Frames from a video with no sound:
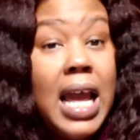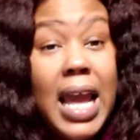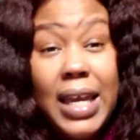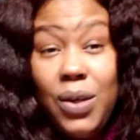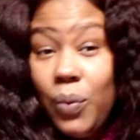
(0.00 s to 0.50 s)

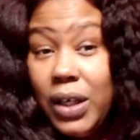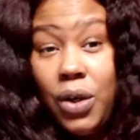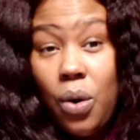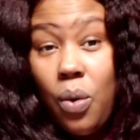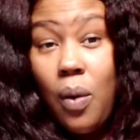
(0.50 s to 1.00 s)
and you want to
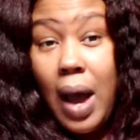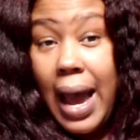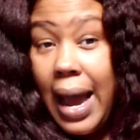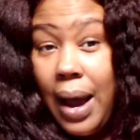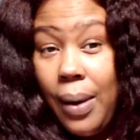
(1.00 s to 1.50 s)
know
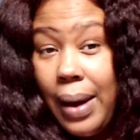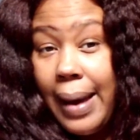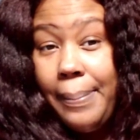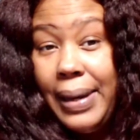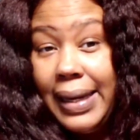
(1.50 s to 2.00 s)
how
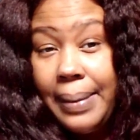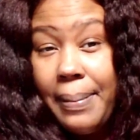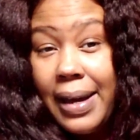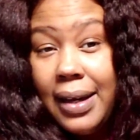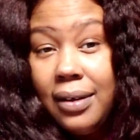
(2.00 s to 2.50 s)
I pick
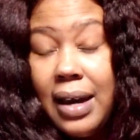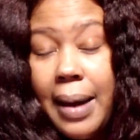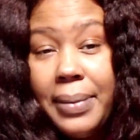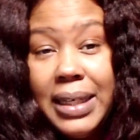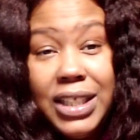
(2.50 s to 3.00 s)
my color
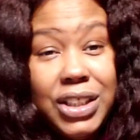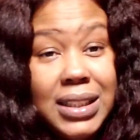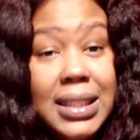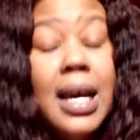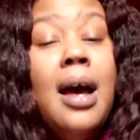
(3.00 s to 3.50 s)

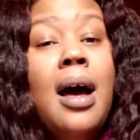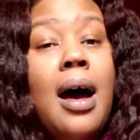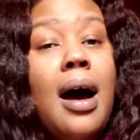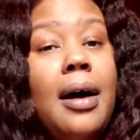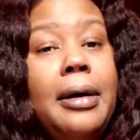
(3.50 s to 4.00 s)
combinations.
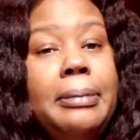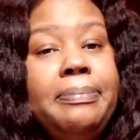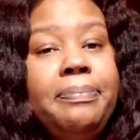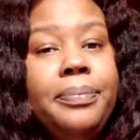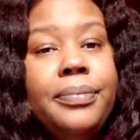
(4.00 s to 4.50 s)

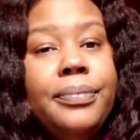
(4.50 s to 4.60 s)
Um,